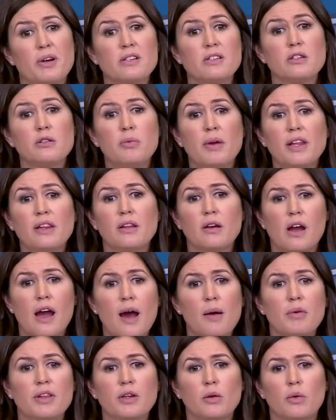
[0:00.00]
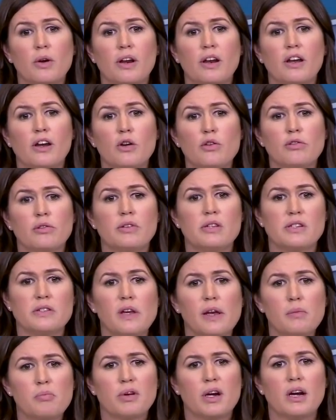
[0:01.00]
president made the comment that we're going to go through the
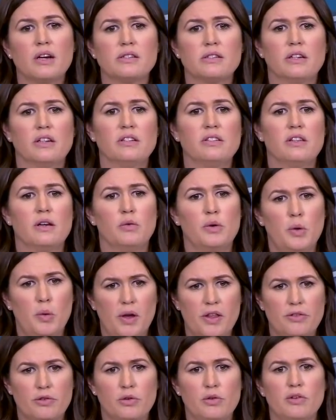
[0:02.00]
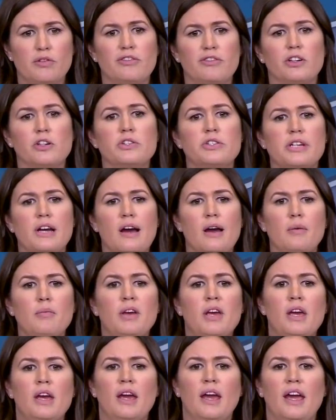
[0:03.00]
same process that we went through the first time,
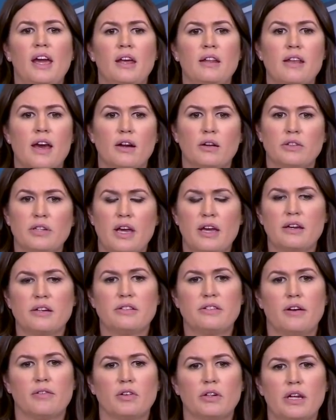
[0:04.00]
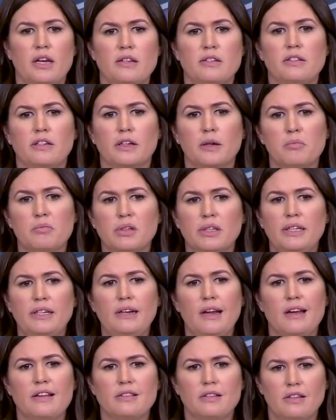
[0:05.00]
and that'll take several days to complete
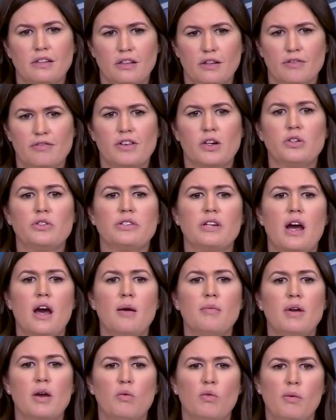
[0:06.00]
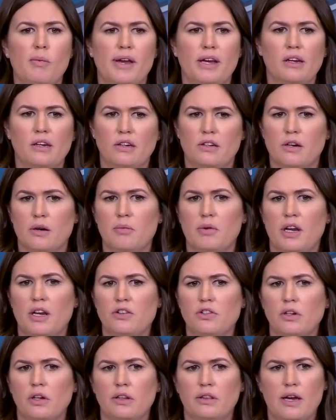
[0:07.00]
as it did the first time, and we'll make a
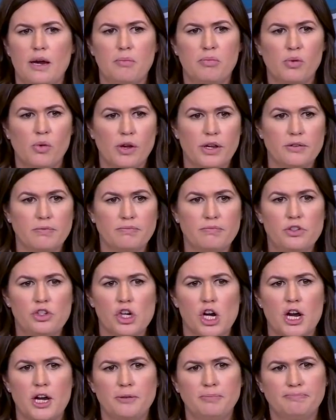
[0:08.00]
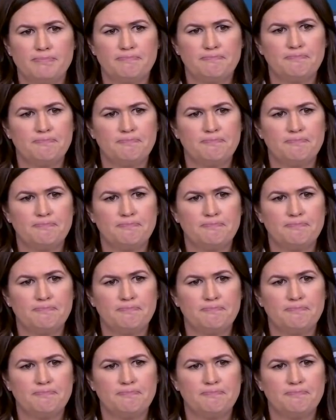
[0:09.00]
determination at that point. John?